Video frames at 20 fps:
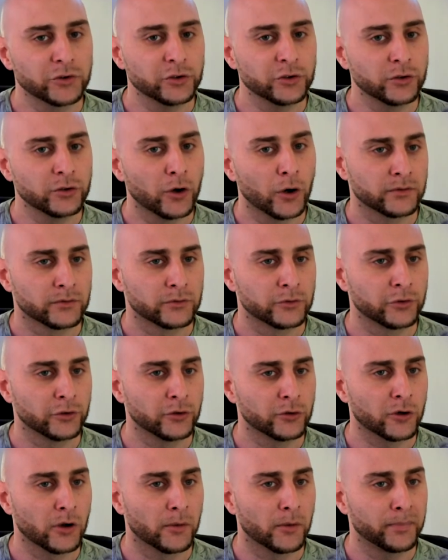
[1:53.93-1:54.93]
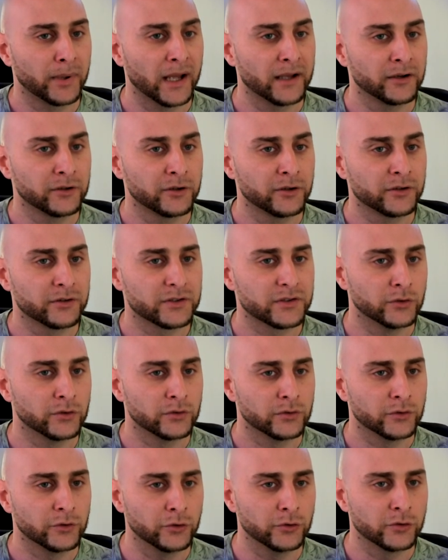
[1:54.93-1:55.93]
to go to your competitor's
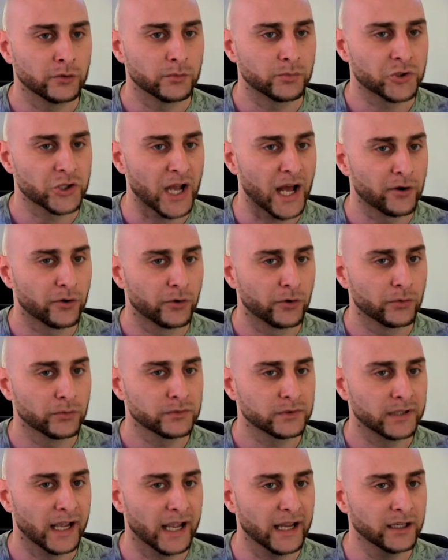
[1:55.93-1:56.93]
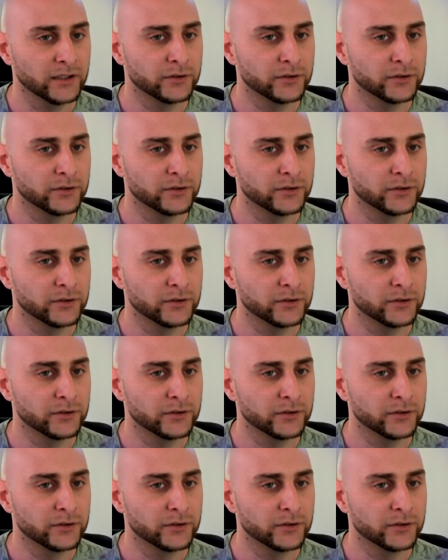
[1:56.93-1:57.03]
YouTube channel, take the